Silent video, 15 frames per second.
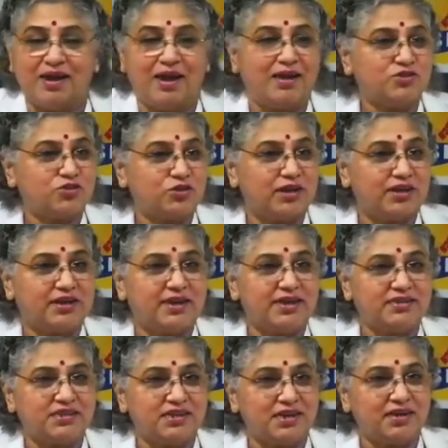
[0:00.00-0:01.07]
So the
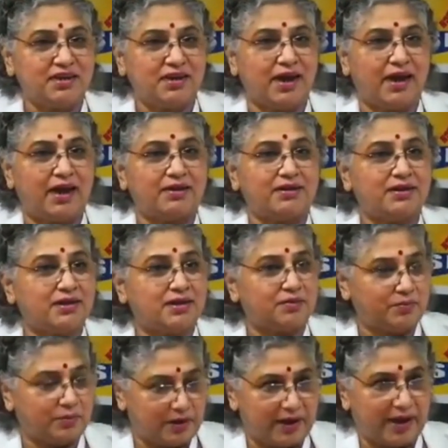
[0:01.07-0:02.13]
teaching and the
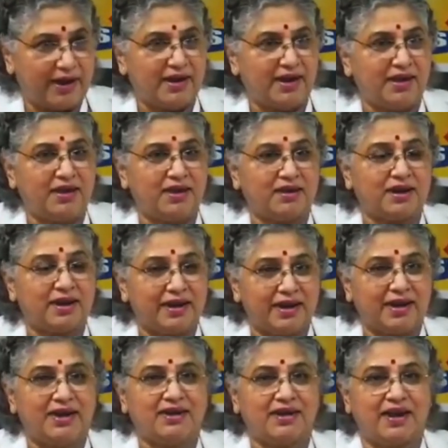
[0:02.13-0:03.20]
training,
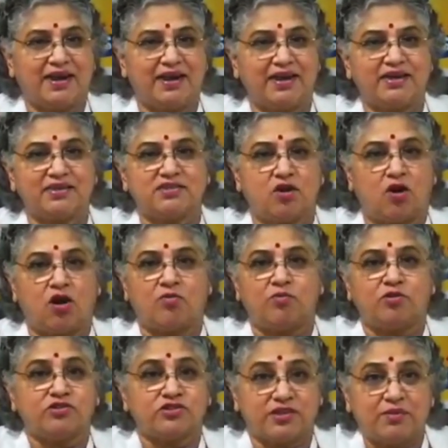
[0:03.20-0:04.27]
clinical training is
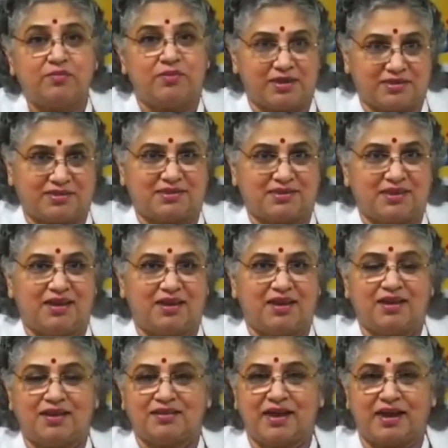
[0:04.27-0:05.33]
almost seamless.
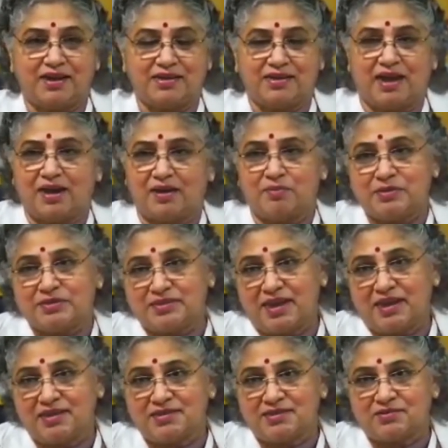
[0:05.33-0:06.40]
That is, and
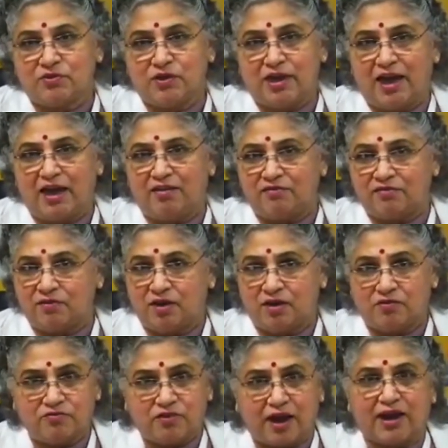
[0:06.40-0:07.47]
besides, we have
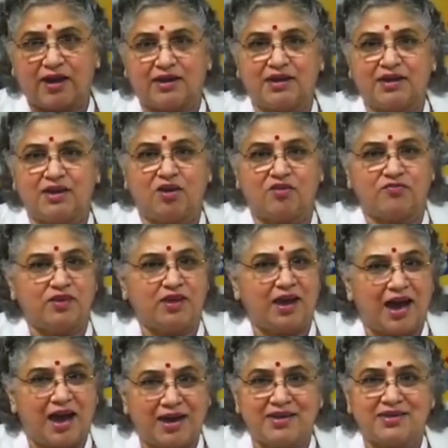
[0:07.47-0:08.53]
faculty of the
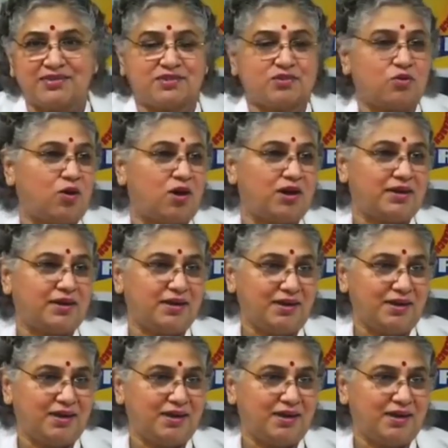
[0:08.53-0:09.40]
highest quality